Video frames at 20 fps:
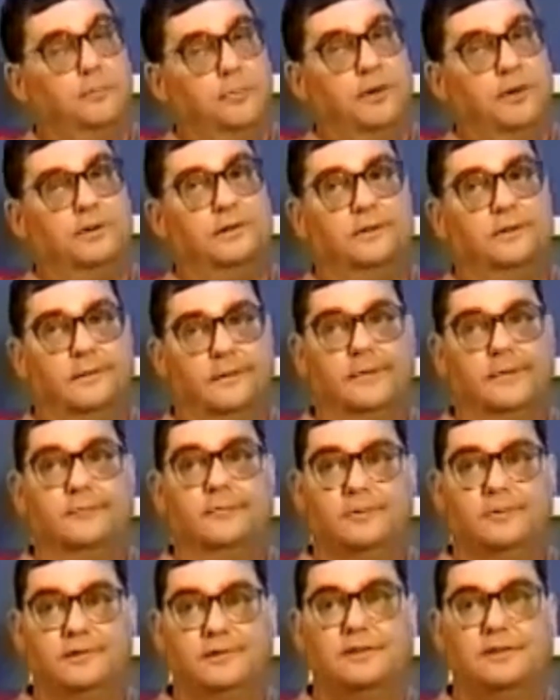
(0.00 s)
but
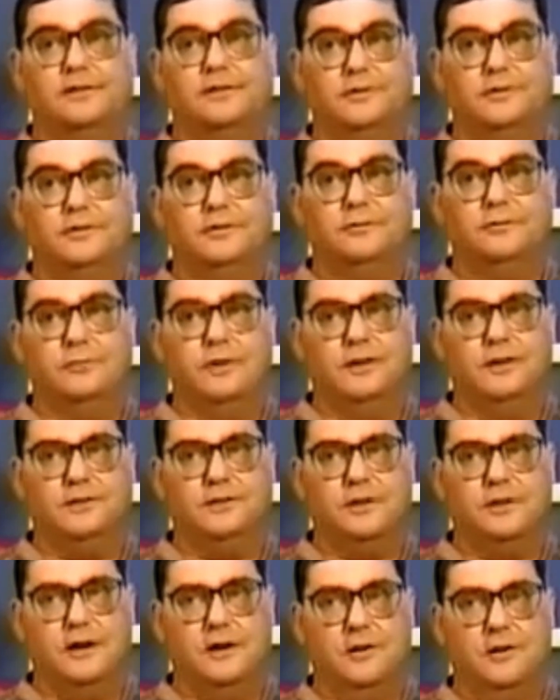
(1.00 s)
we're seeing too
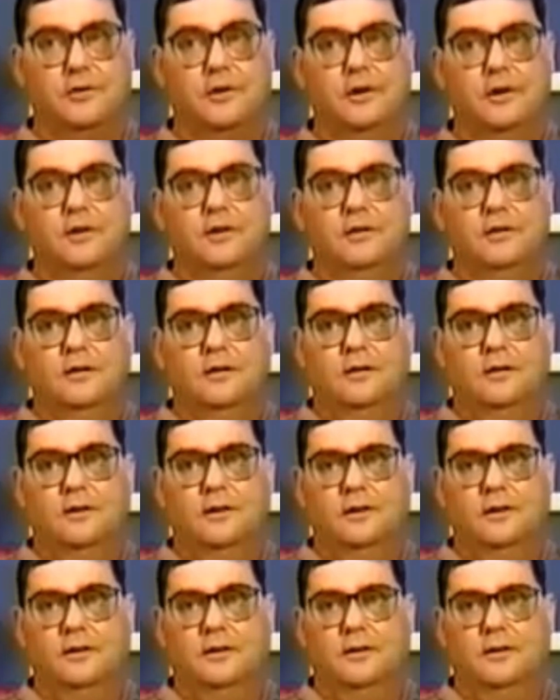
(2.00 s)
much now
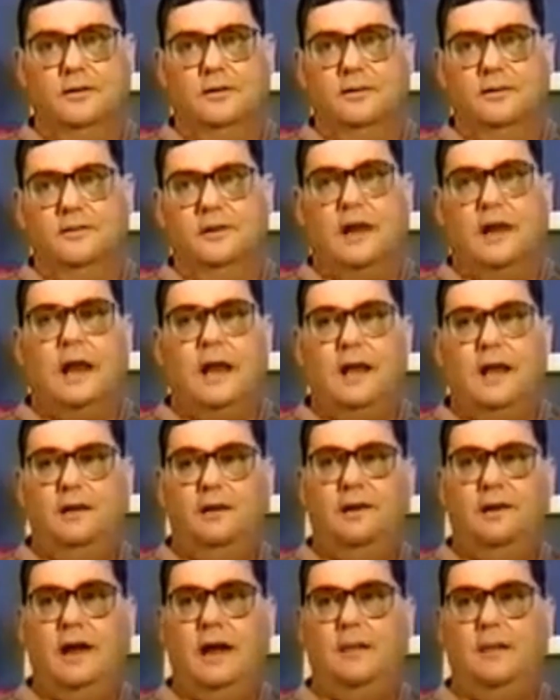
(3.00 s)
the
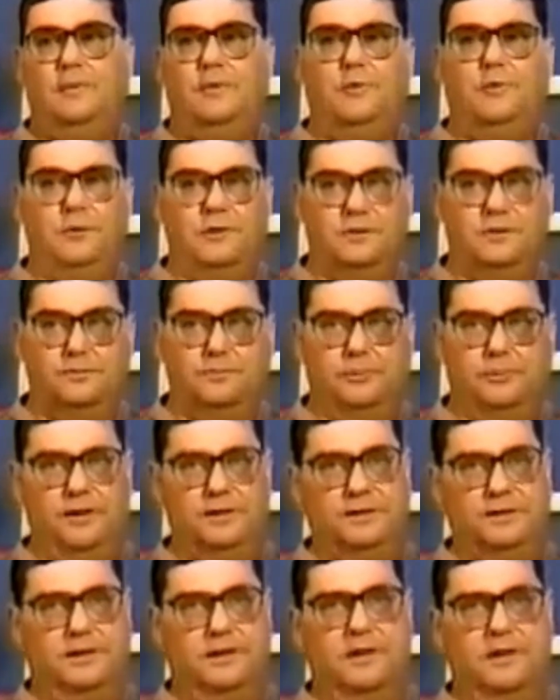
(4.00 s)
handicapping or the
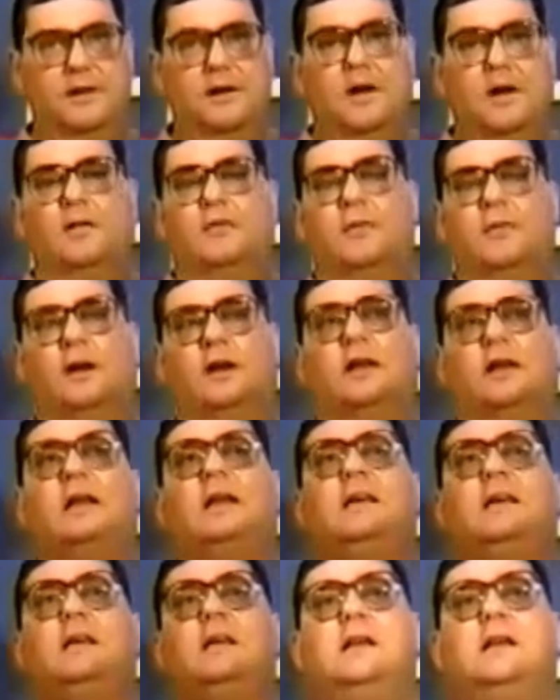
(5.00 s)
suppressing of the
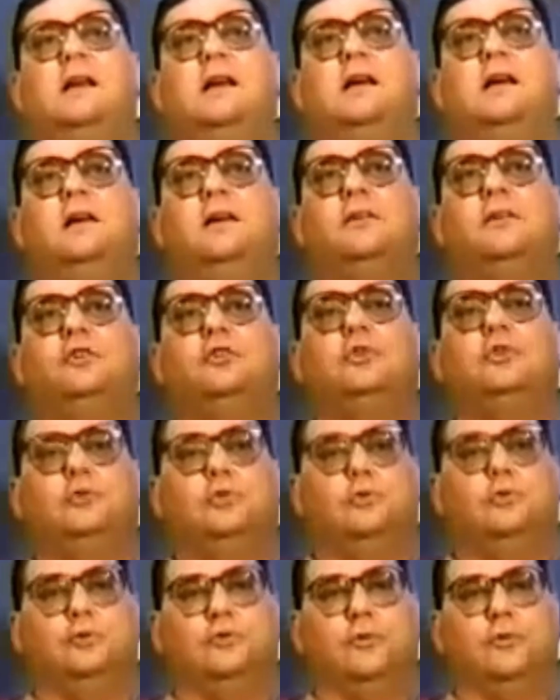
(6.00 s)
key
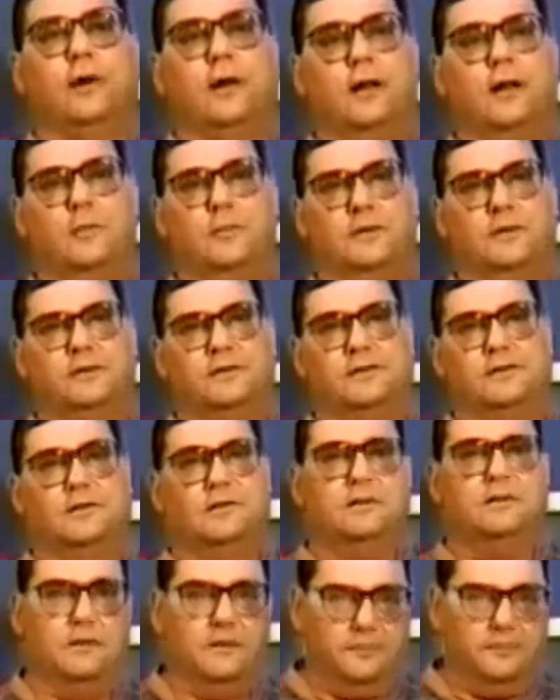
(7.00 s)
tools or elements
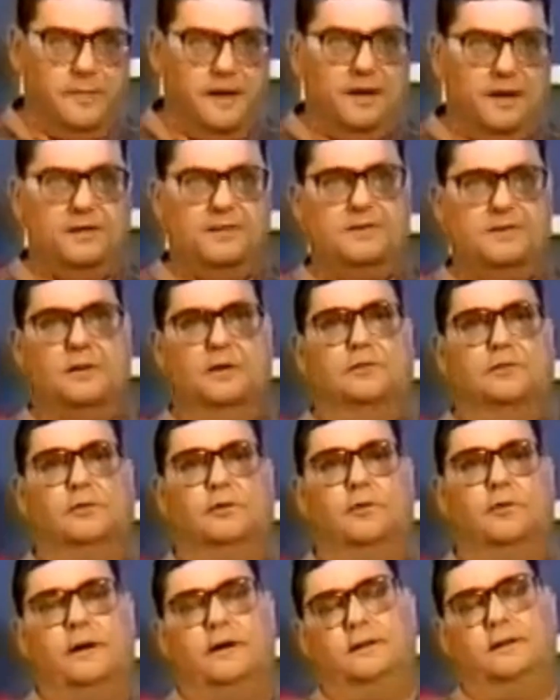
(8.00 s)
that have made it
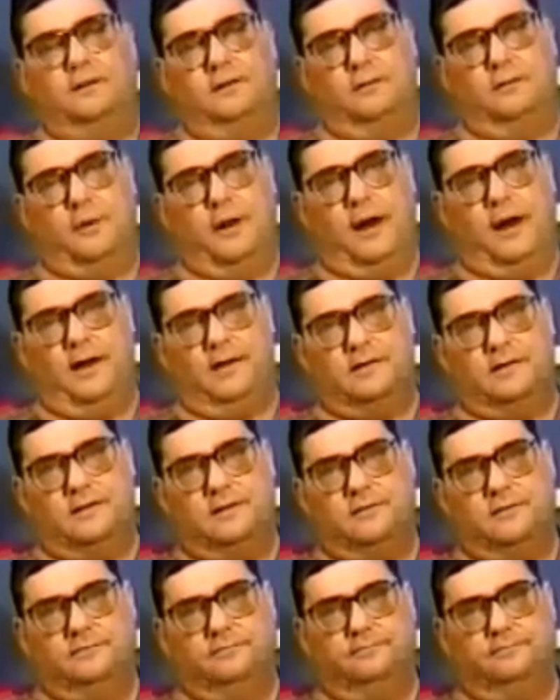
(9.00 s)
self-correct in the
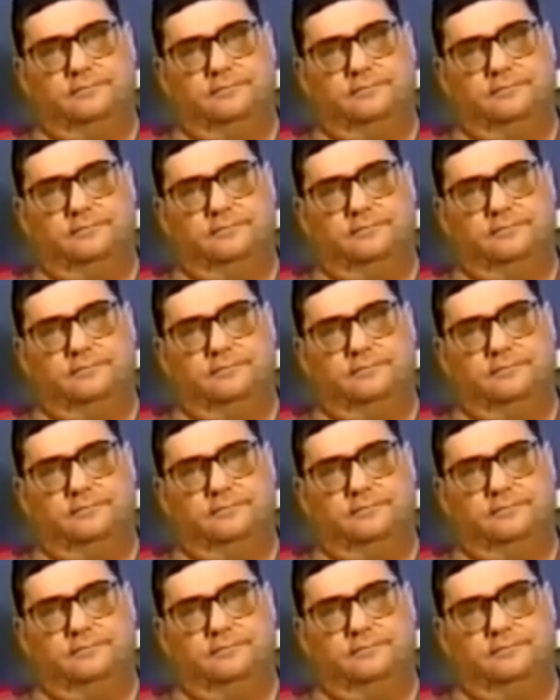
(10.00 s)
past.